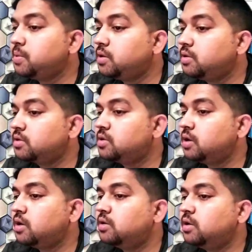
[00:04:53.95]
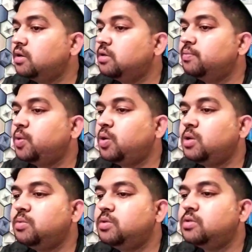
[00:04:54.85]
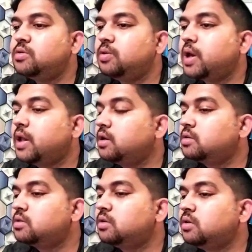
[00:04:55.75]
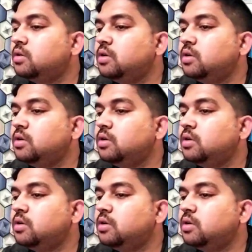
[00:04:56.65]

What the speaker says: semiconductors are there, polymers, organic,